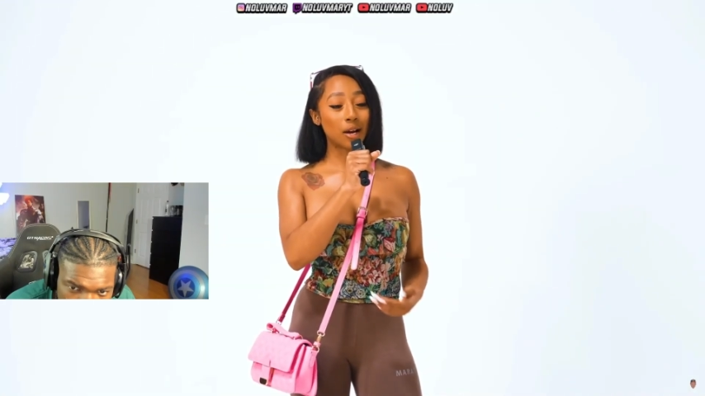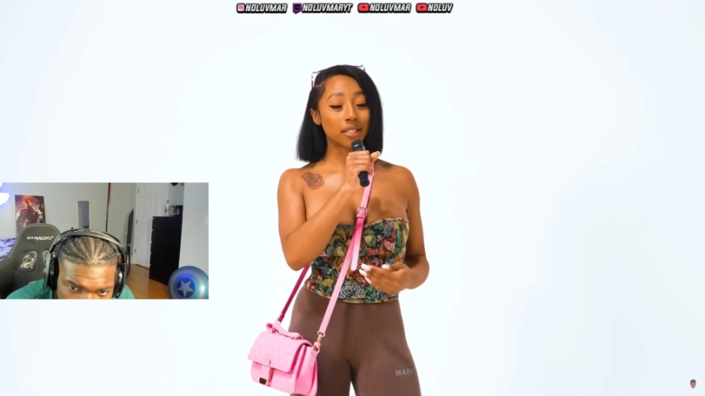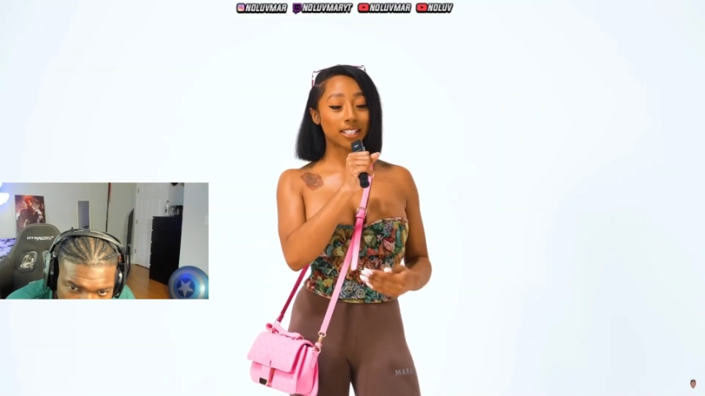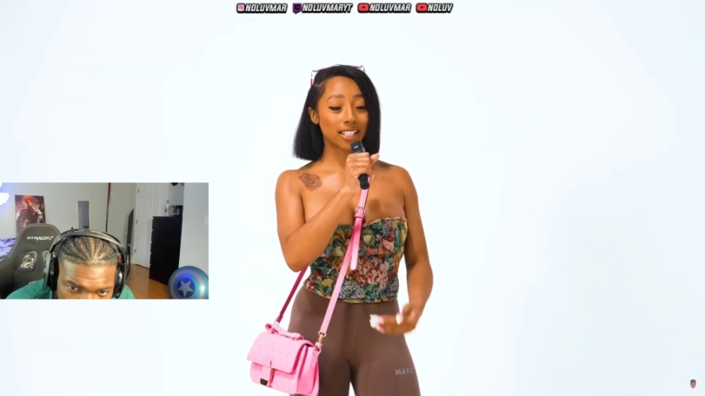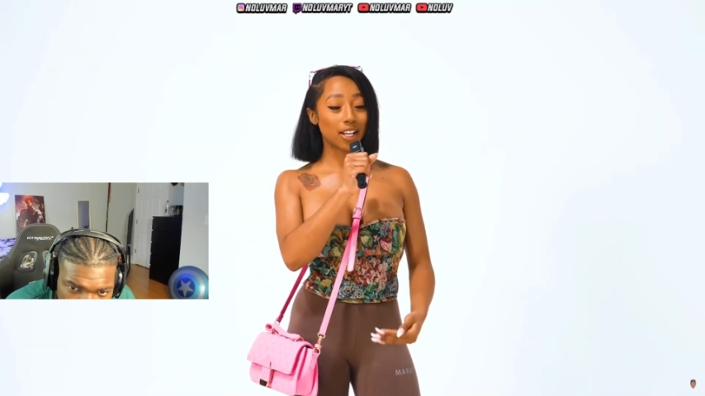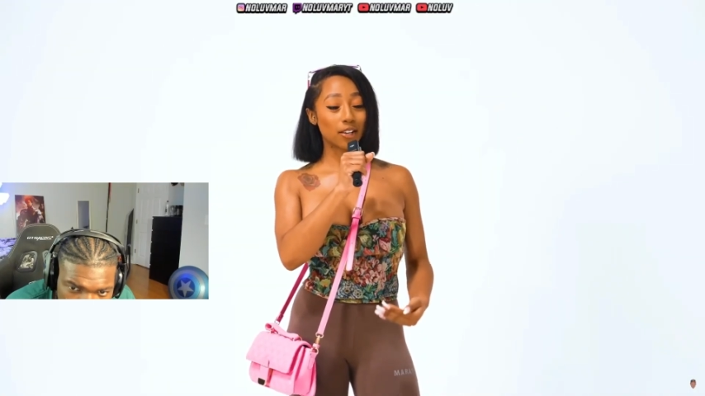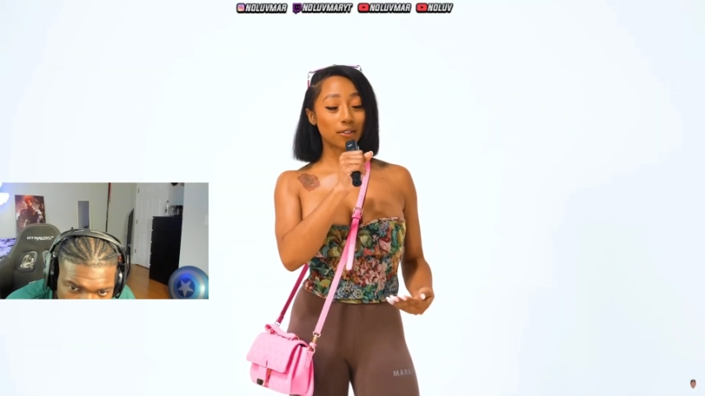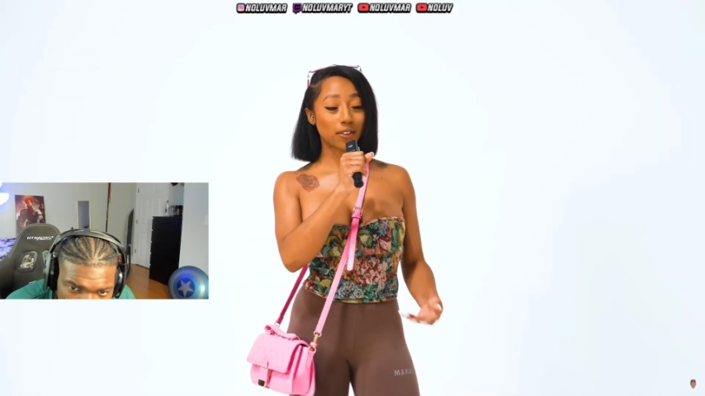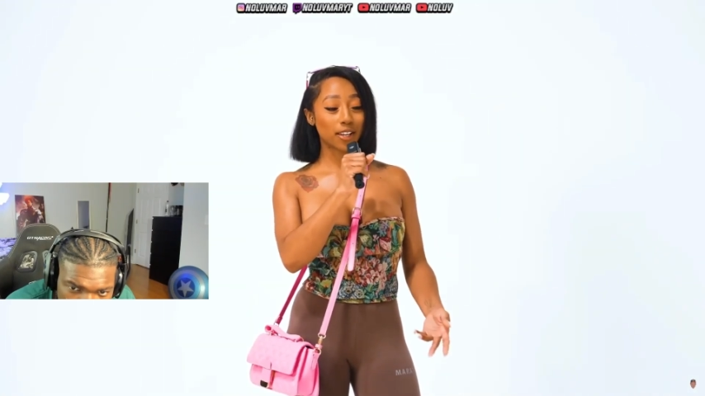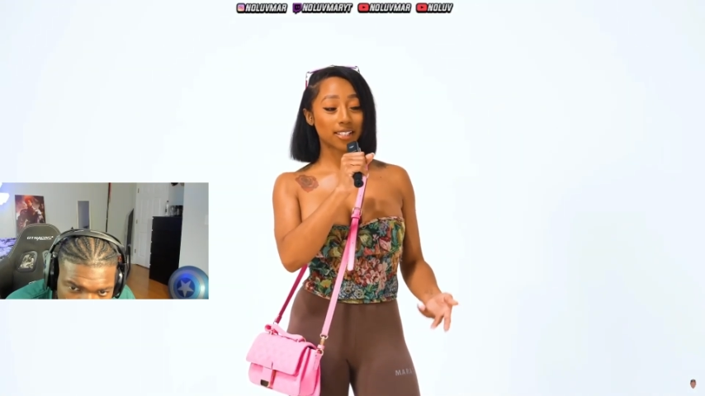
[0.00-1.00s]
I'm just saying the
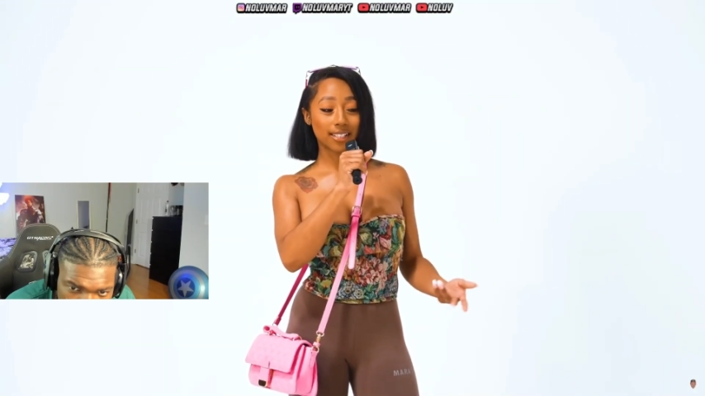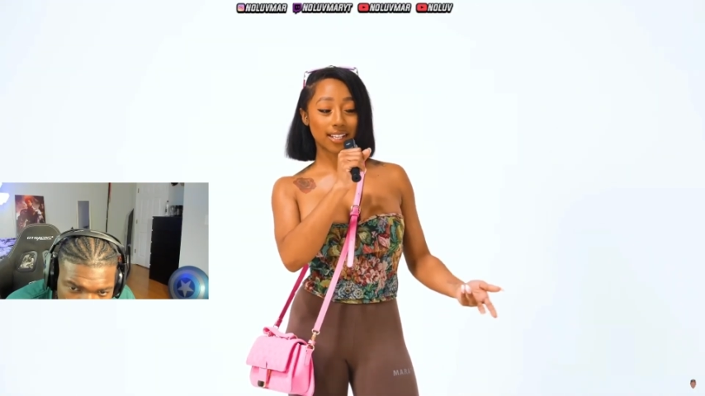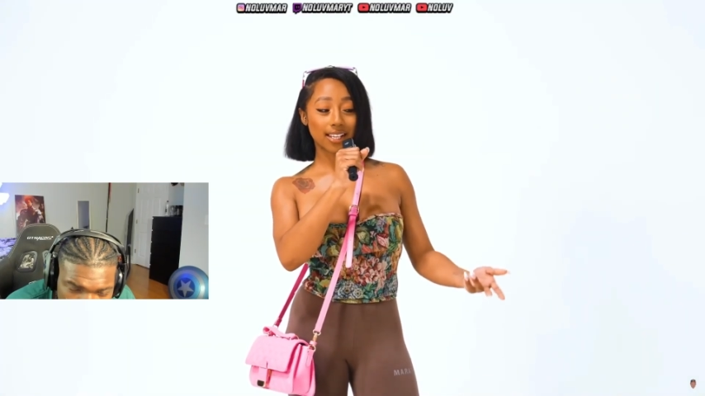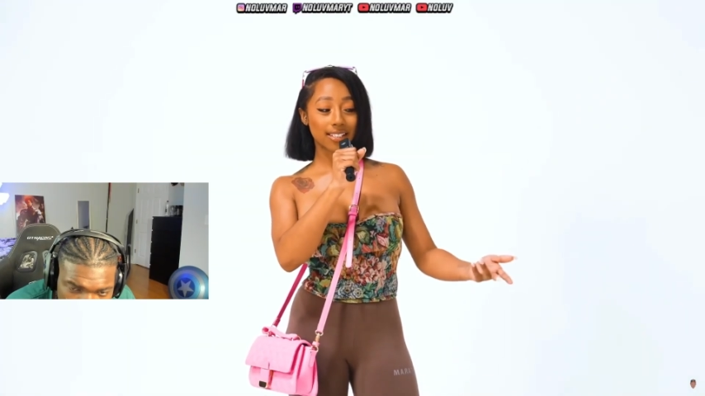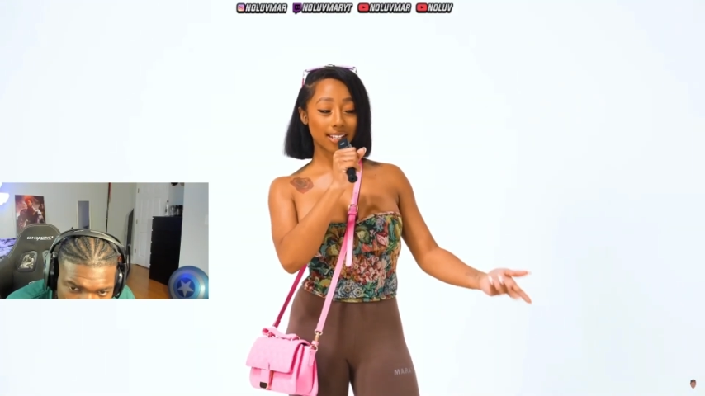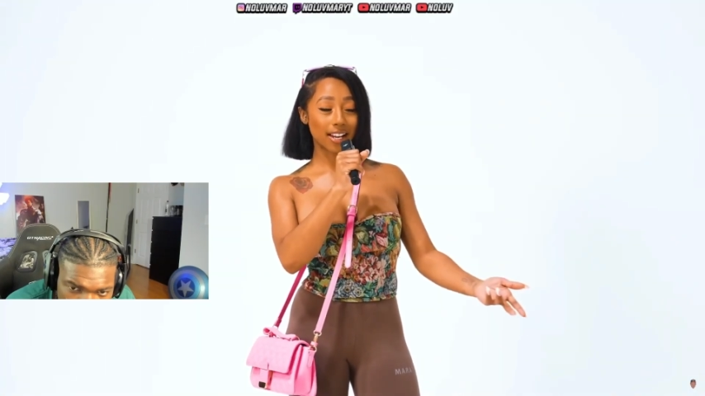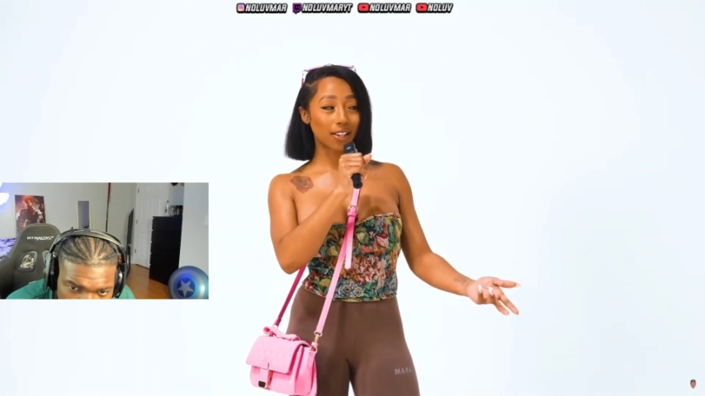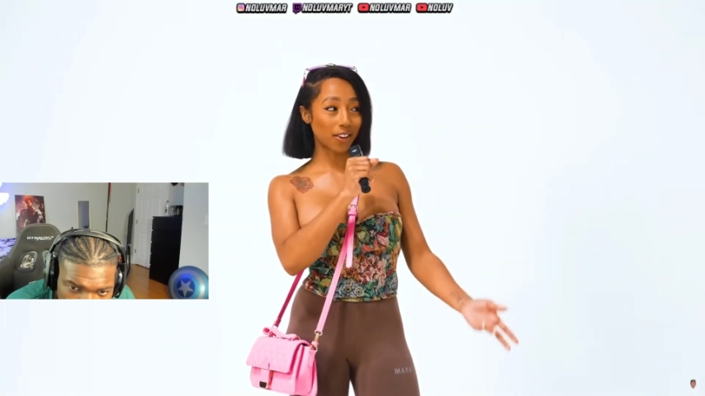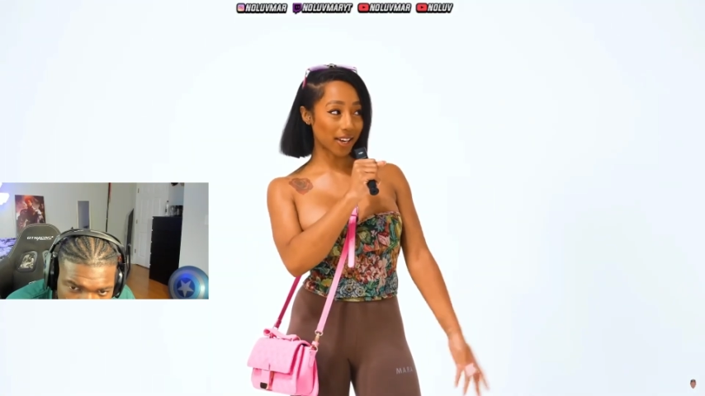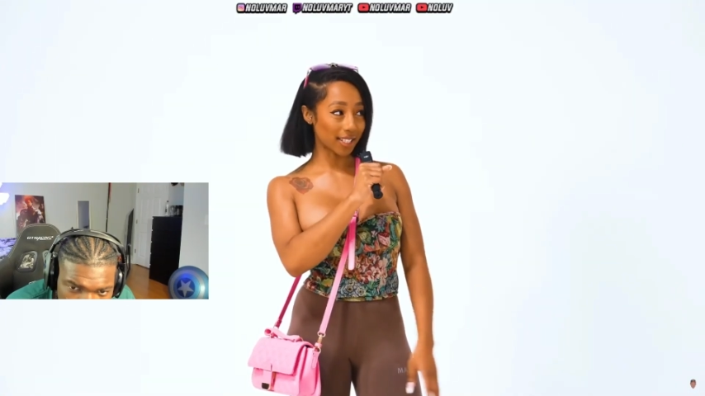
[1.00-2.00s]
first link is kind
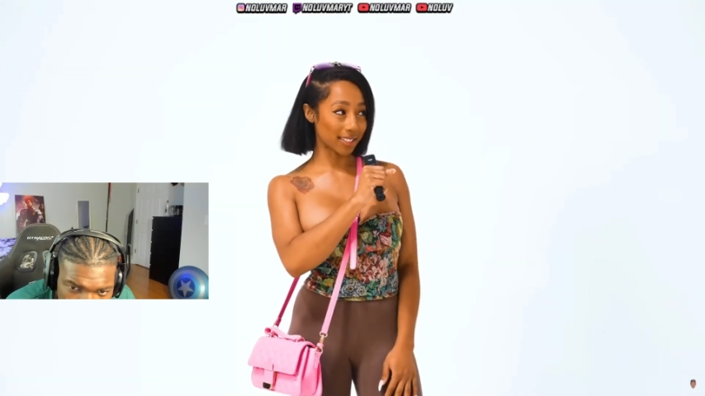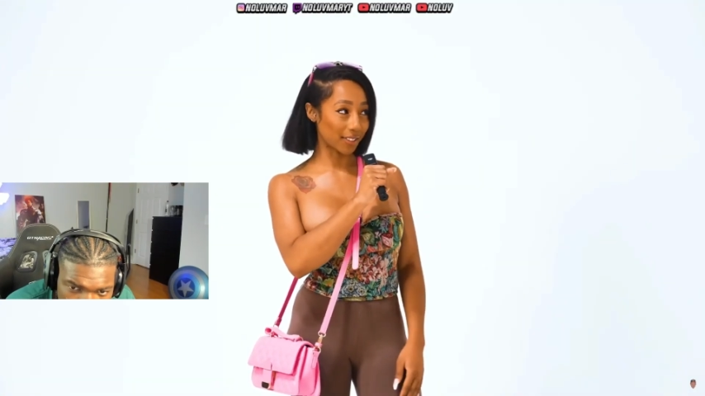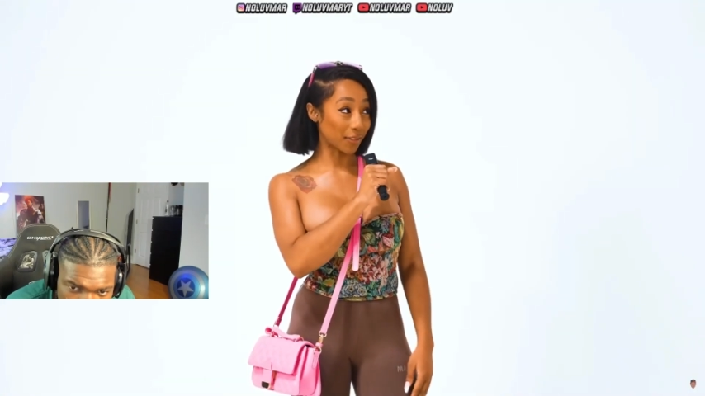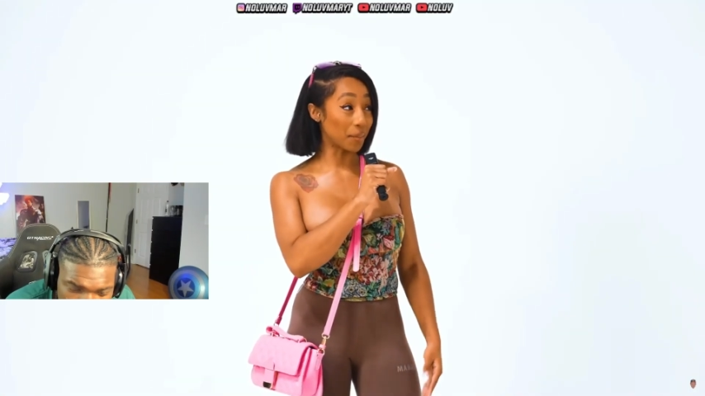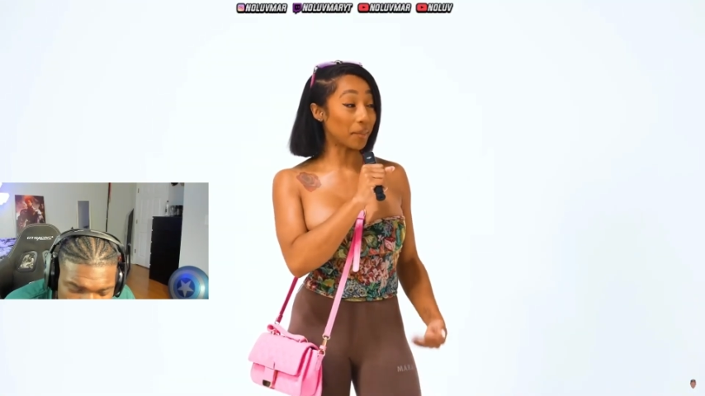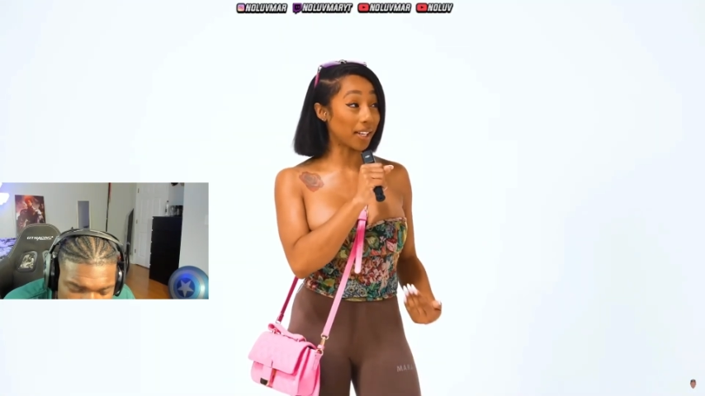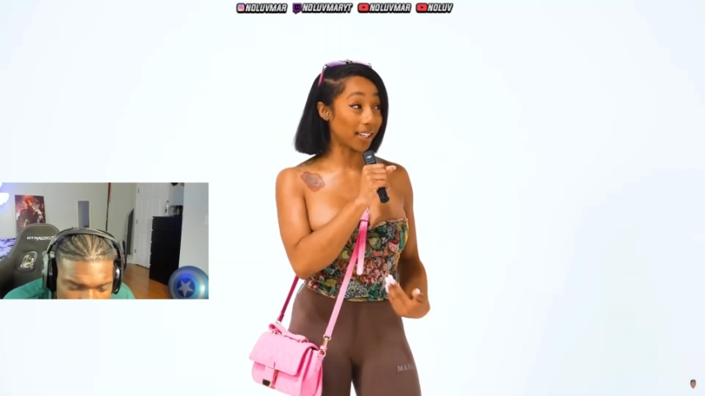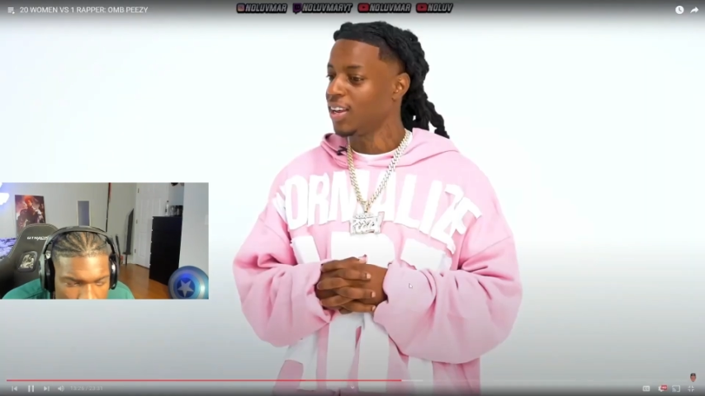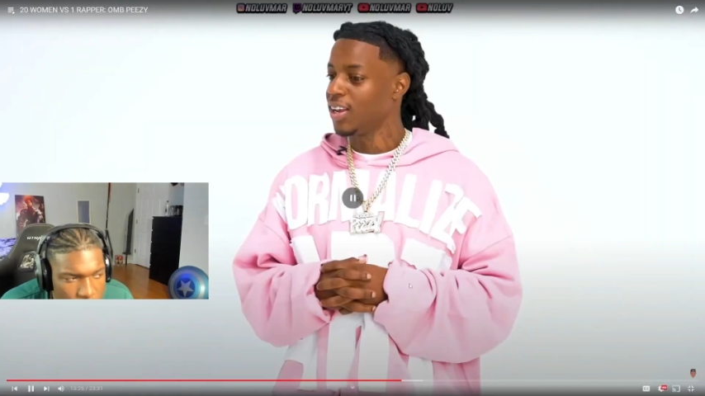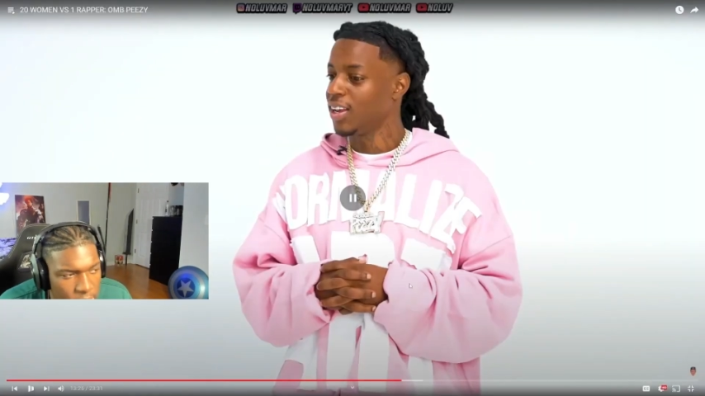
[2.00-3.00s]
of crazy for me.